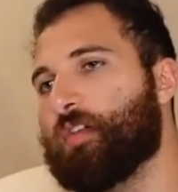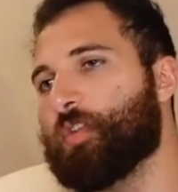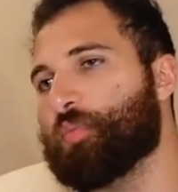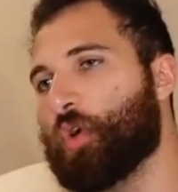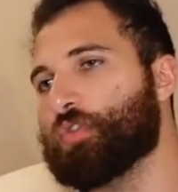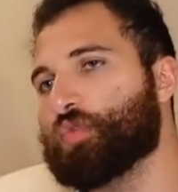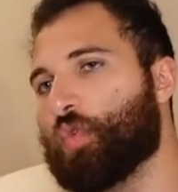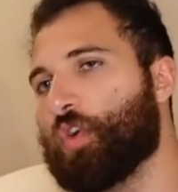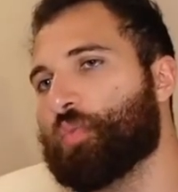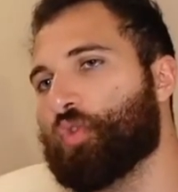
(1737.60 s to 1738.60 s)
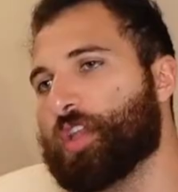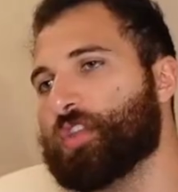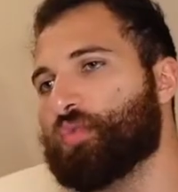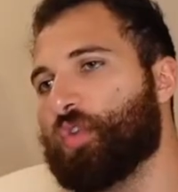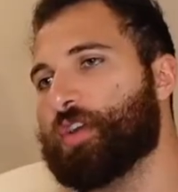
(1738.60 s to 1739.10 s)
of the post-war
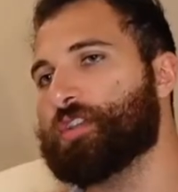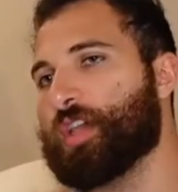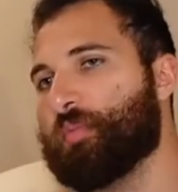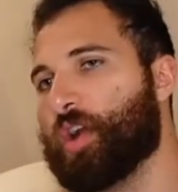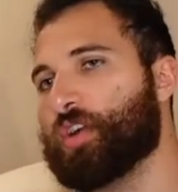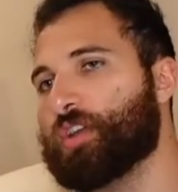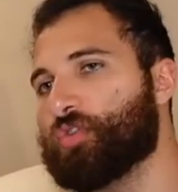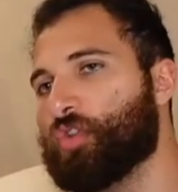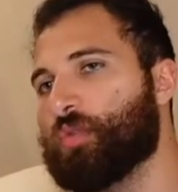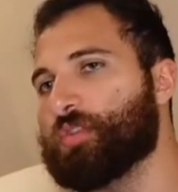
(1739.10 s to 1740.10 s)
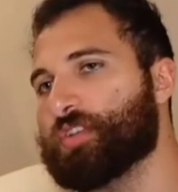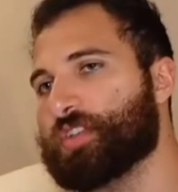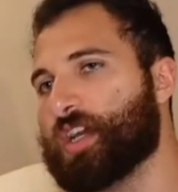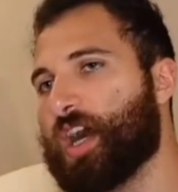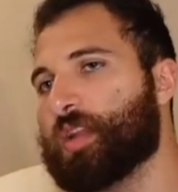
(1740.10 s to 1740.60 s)
Bretton Woods American globalist
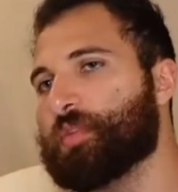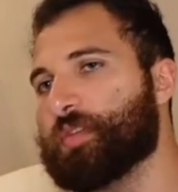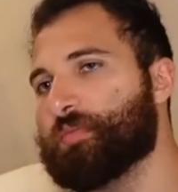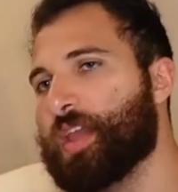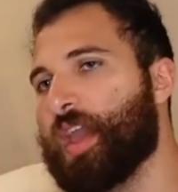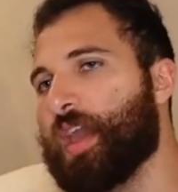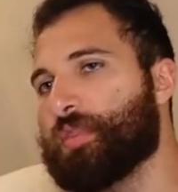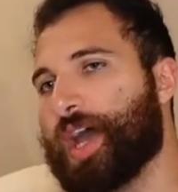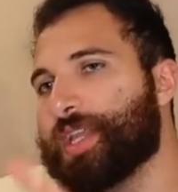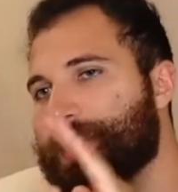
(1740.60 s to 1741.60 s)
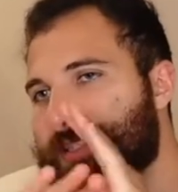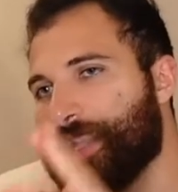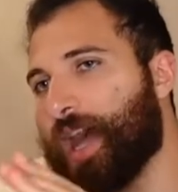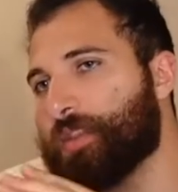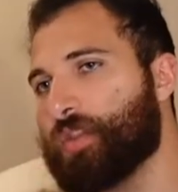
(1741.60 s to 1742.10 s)
economy. That is
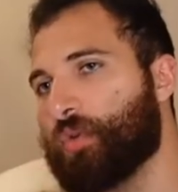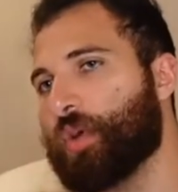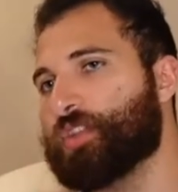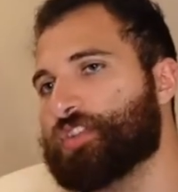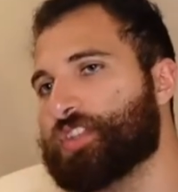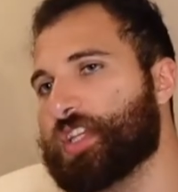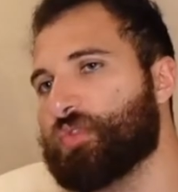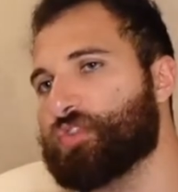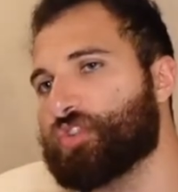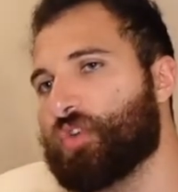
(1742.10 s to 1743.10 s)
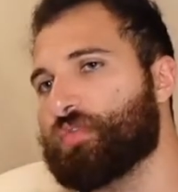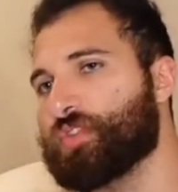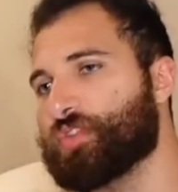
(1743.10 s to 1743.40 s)
not what distinguished Soviet